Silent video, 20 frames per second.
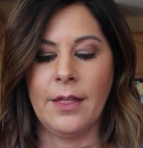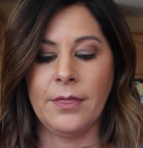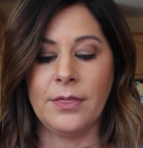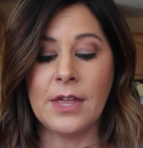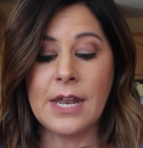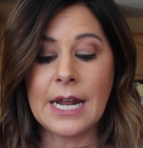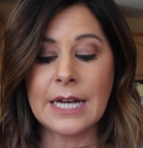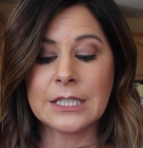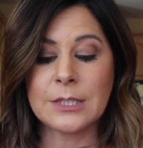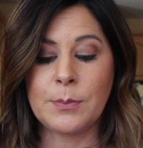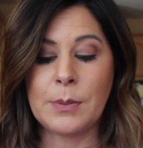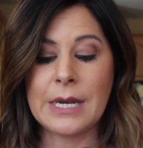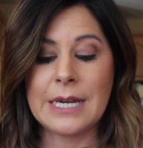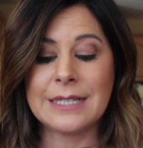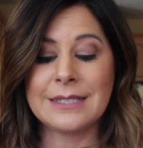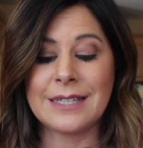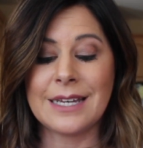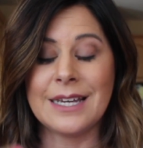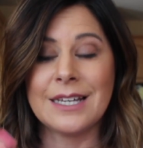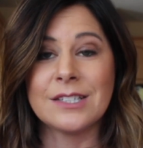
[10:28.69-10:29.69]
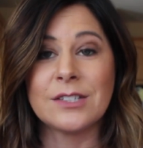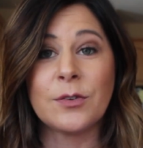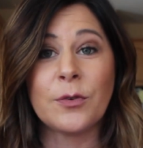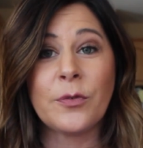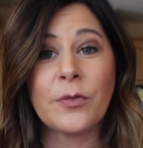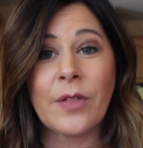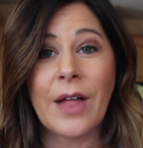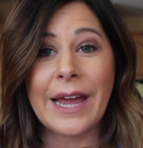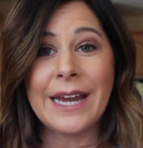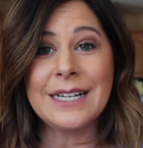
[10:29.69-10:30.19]
The next piece is
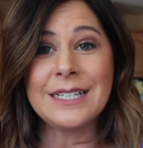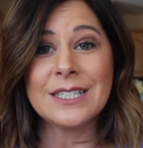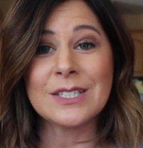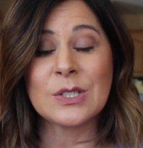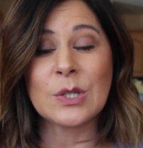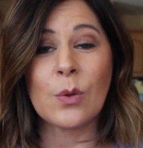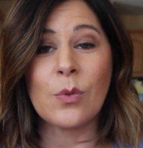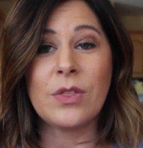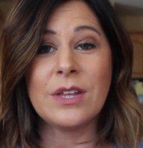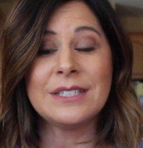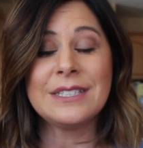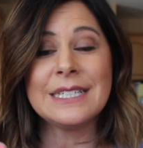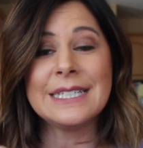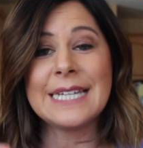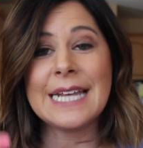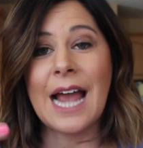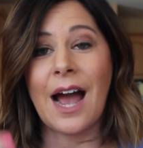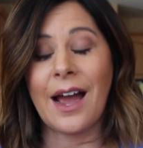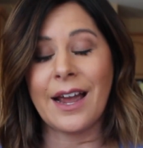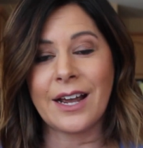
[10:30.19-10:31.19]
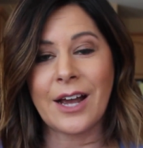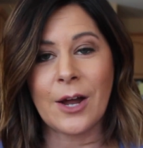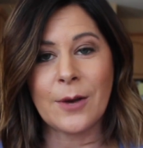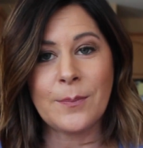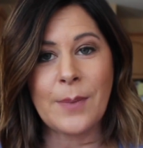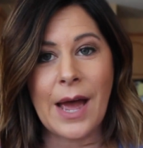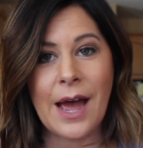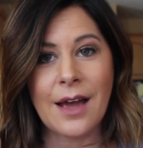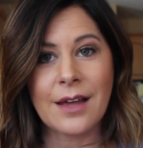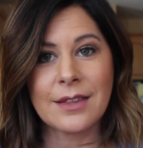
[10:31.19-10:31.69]
Flight. So this is the icon
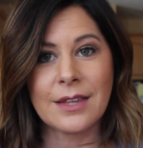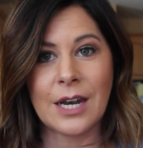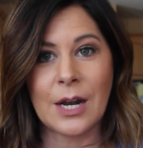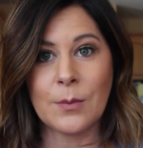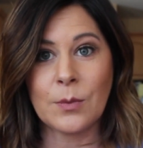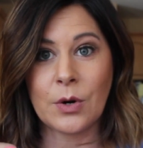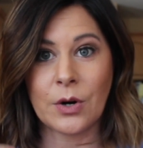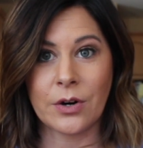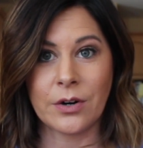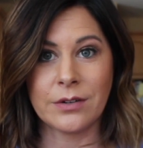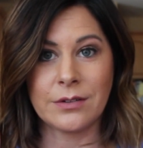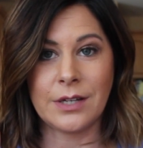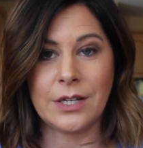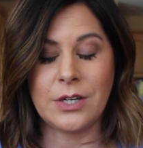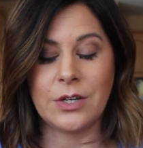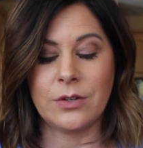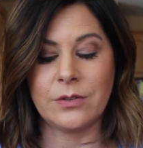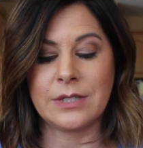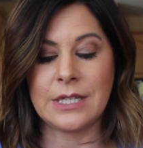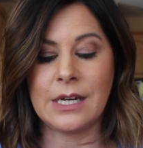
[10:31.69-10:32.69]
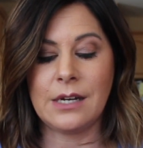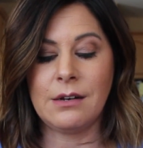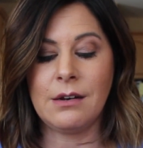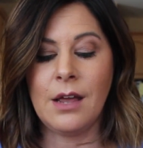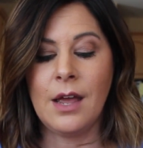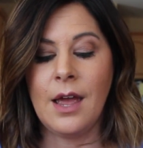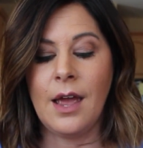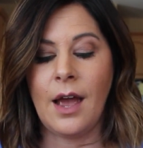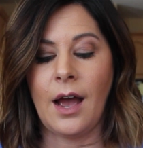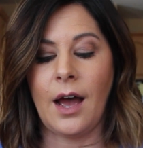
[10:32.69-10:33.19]
pack that I'm currently
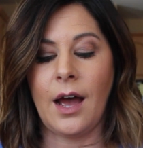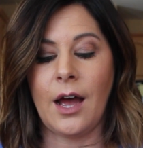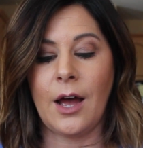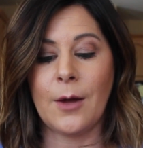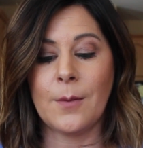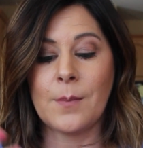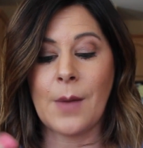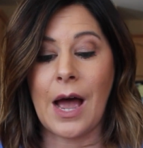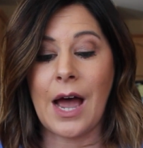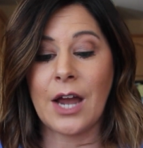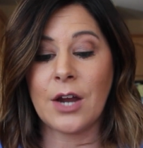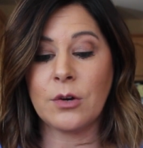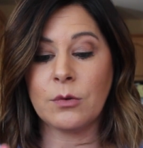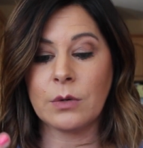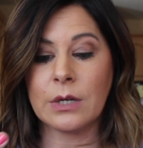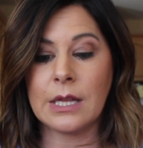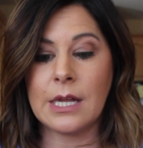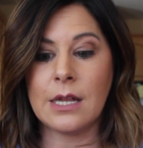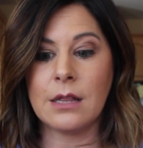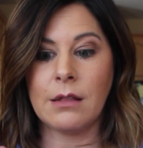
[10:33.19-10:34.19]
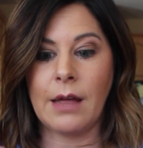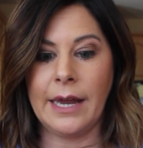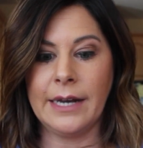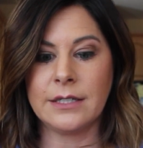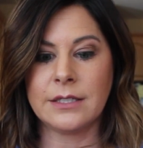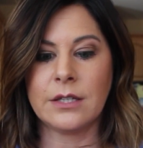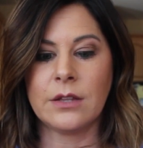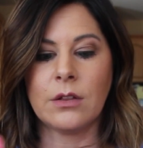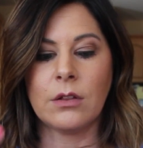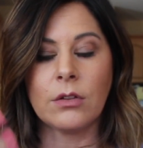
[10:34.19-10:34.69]
using. I really
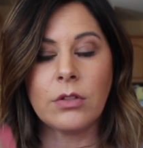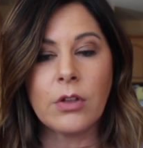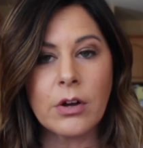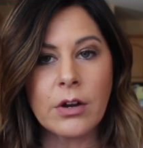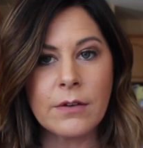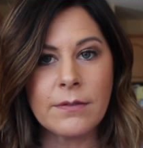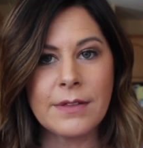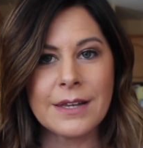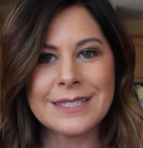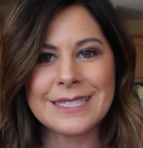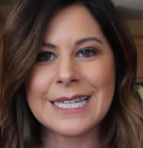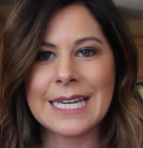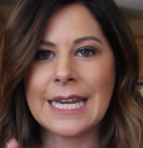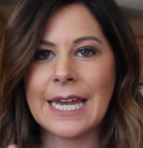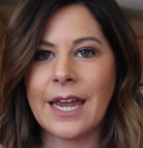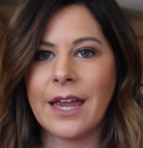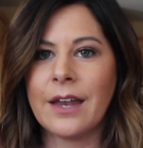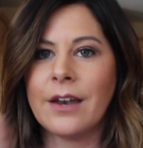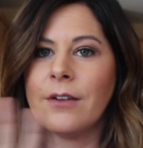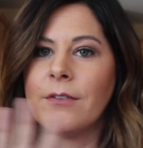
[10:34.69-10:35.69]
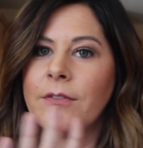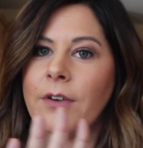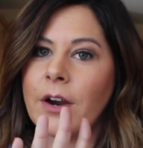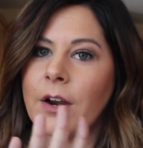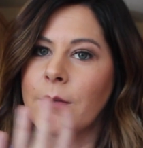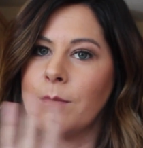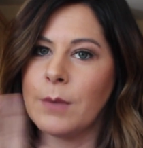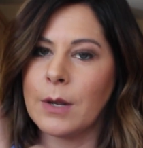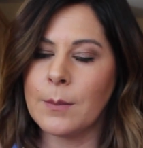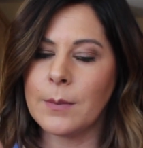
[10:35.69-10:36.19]
liked the look of this, again,
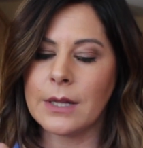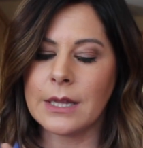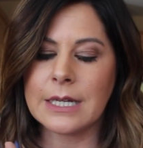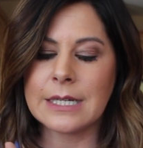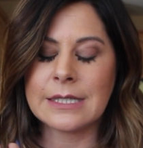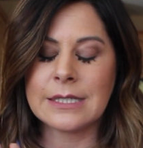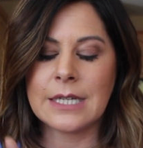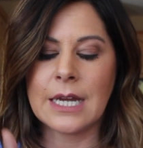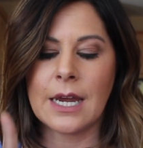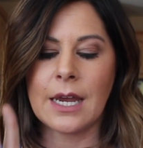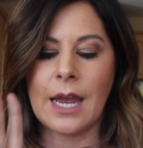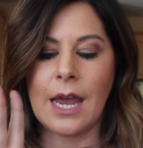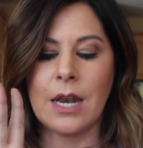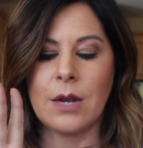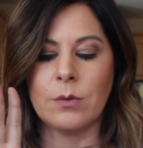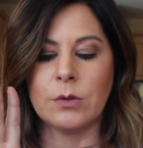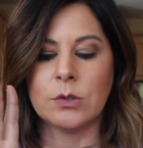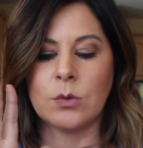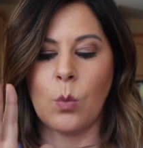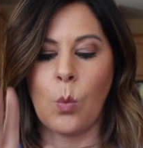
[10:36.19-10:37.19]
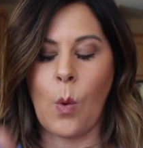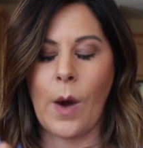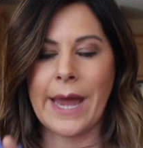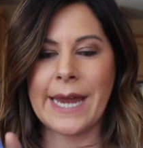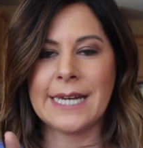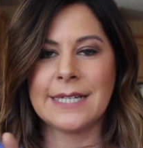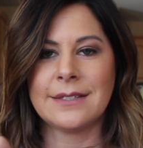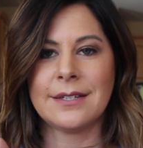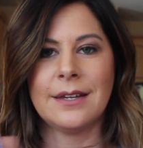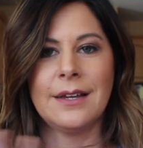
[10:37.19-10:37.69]
very minimalistic, and it was
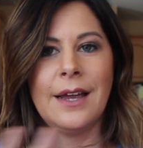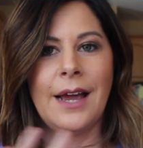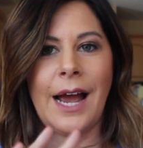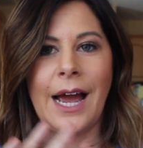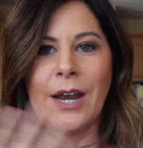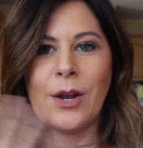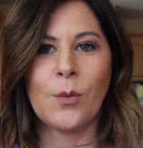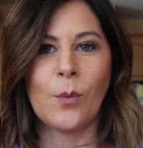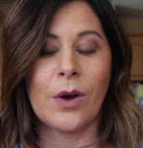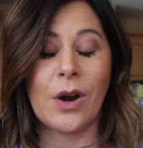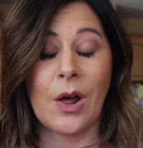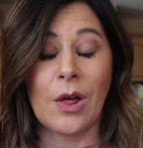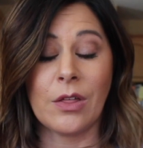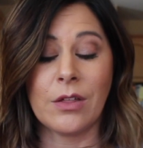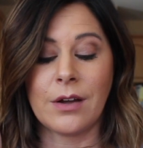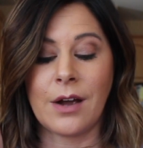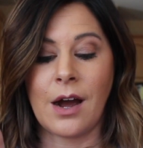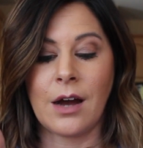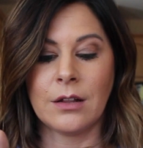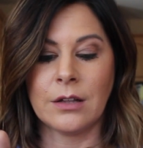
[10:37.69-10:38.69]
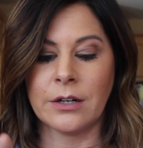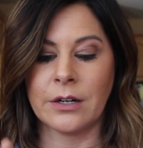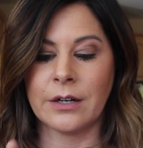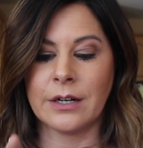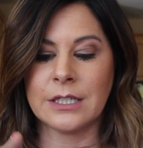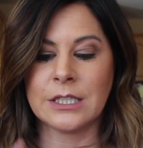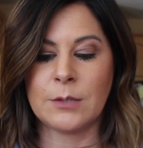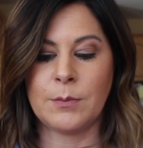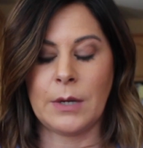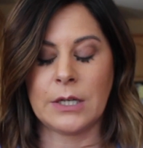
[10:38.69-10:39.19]
white. I didn't want all the color,
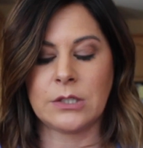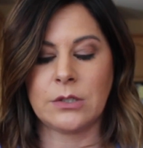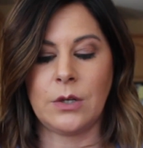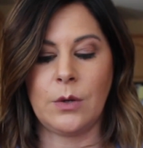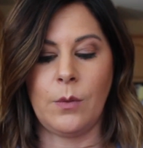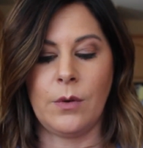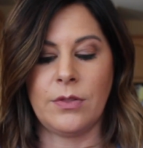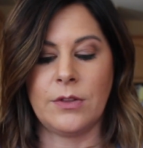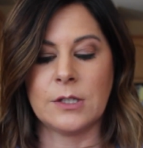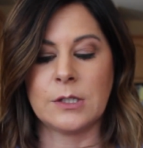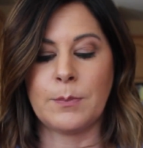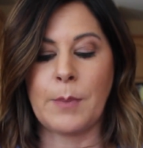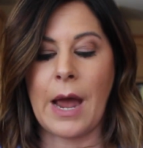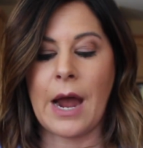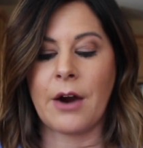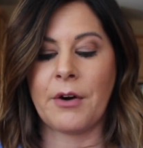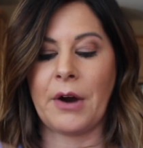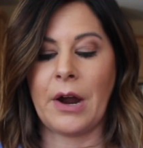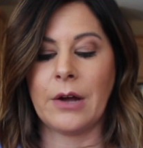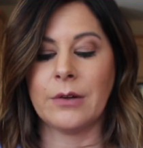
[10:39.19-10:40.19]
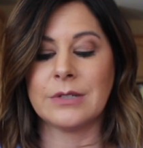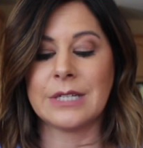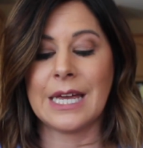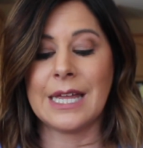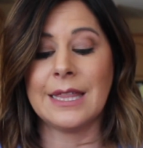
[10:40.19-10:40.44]
especially with this background.